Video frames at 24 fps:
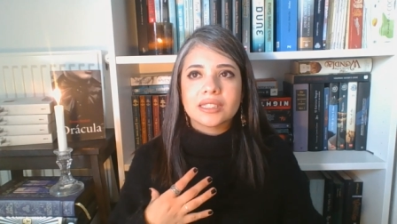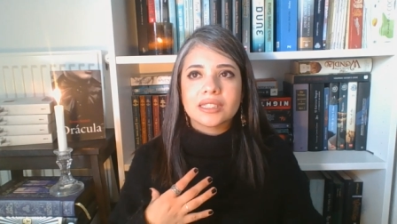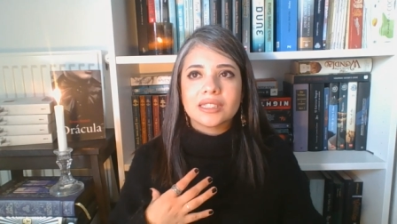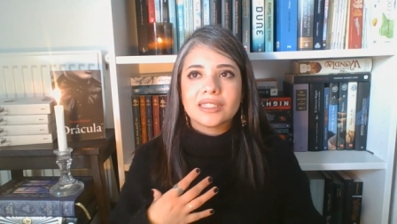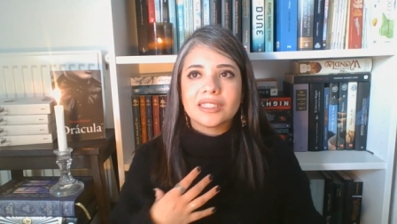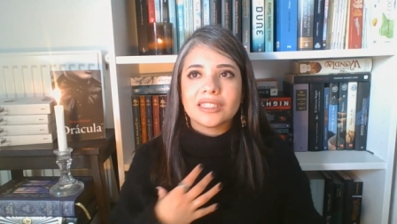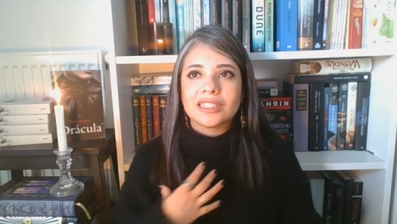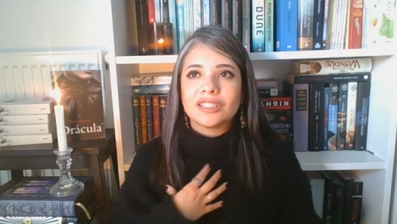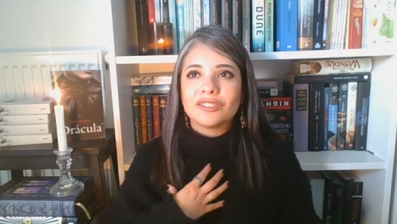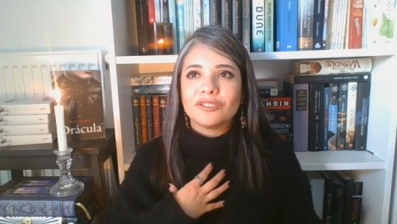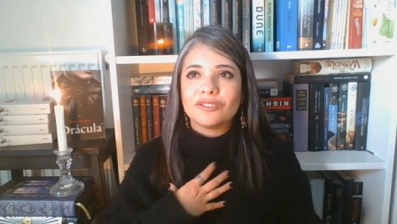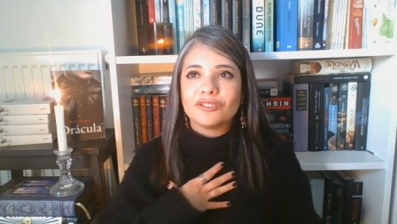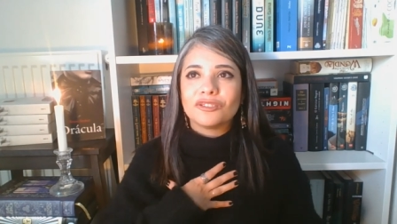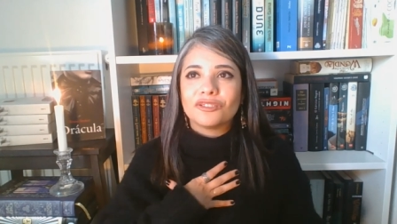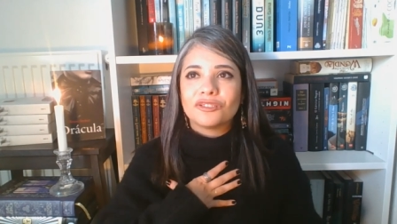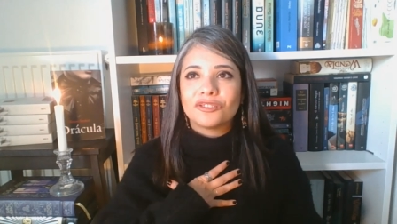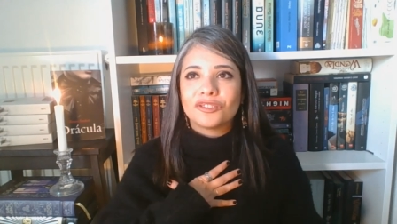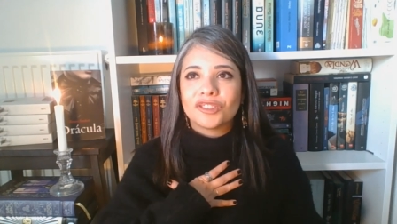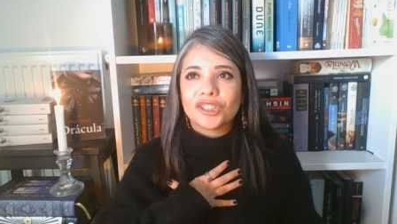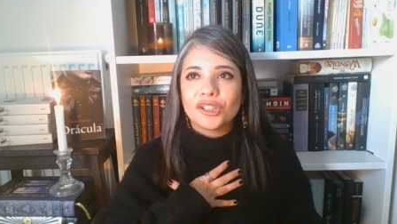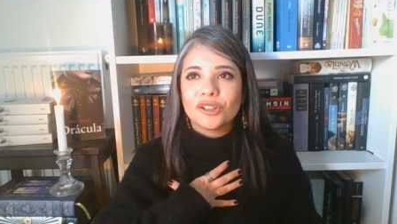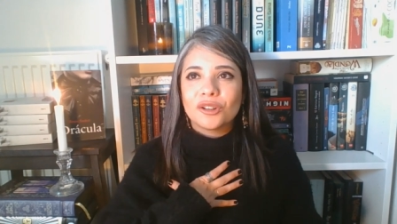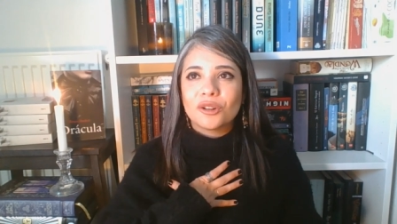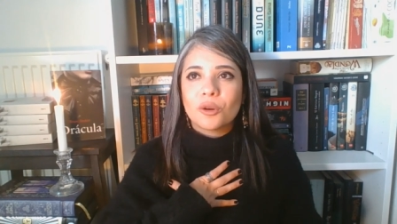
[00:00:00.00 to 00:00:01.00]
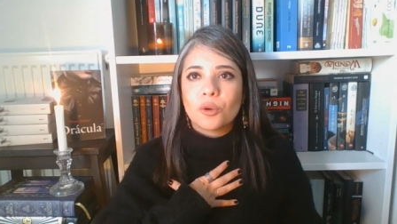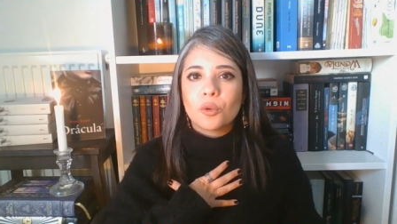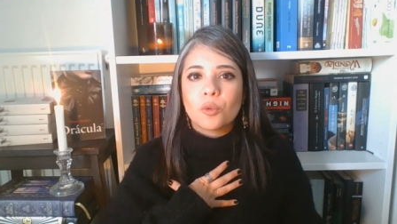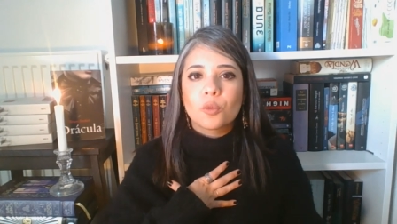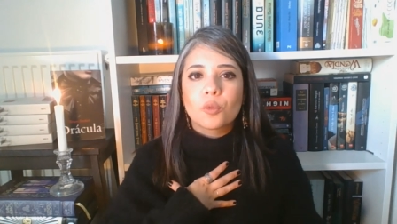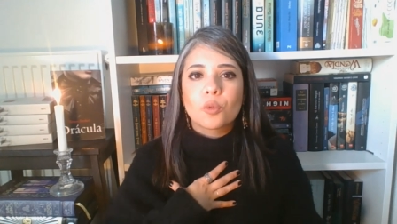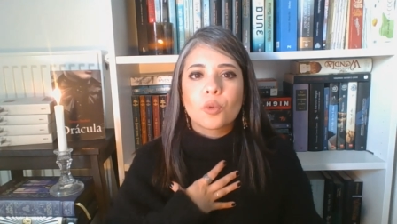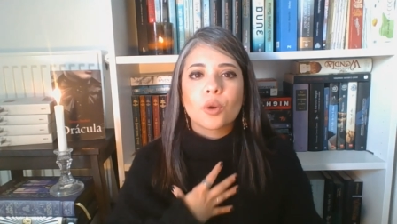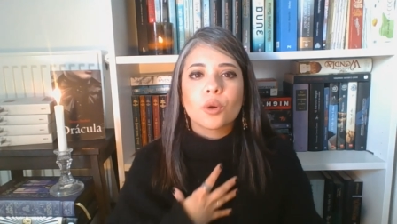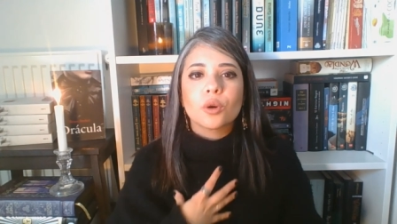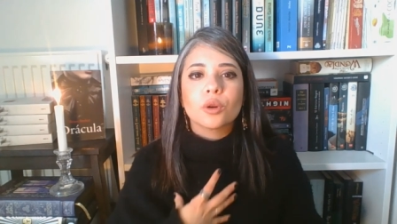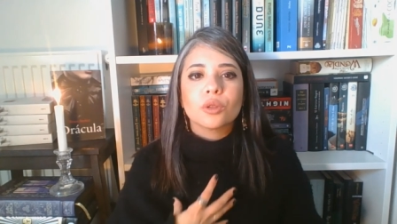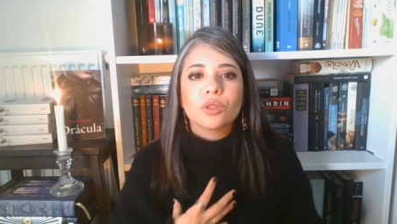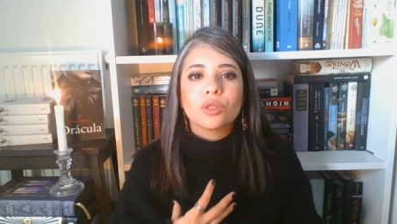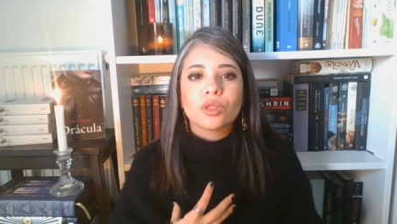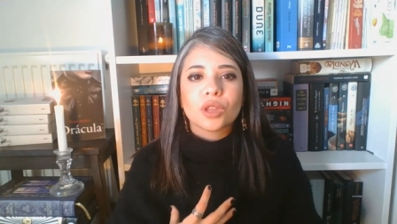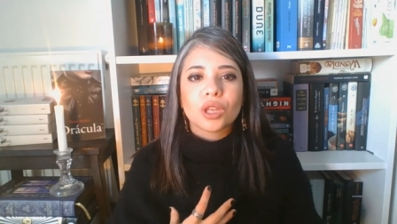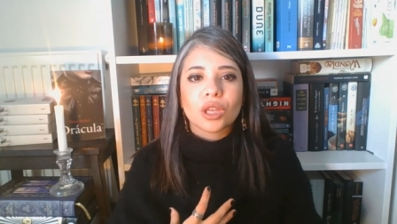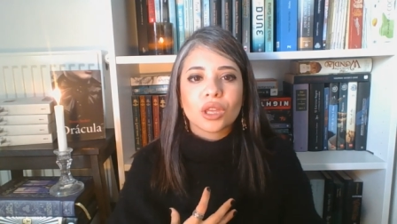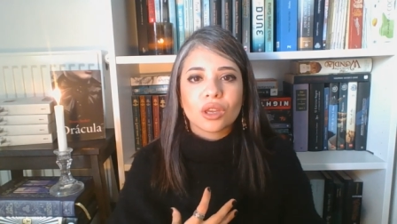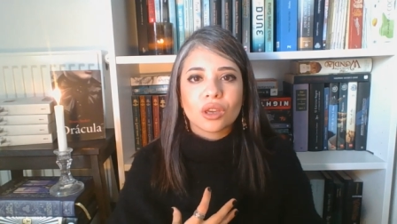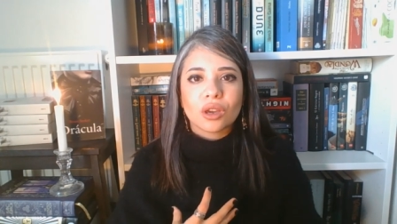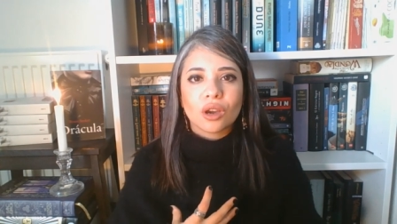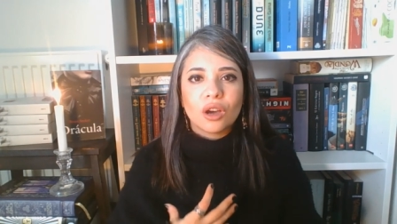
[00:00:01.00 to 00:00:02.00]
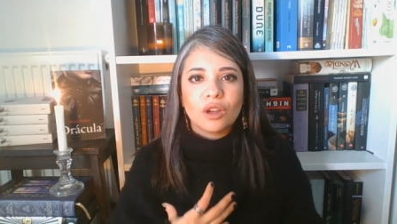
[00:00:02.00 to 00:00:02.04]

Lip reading: didn't feel worthy